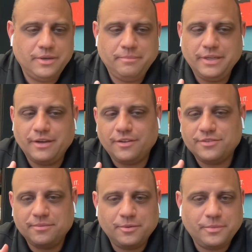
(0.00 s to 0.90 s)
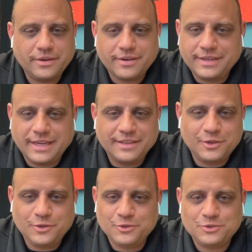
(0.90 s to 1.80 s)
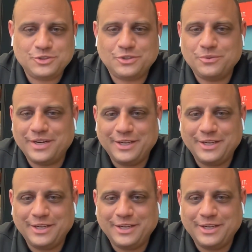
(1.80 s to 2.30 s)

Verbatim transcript: would it be awesome to wear a non-logo shirt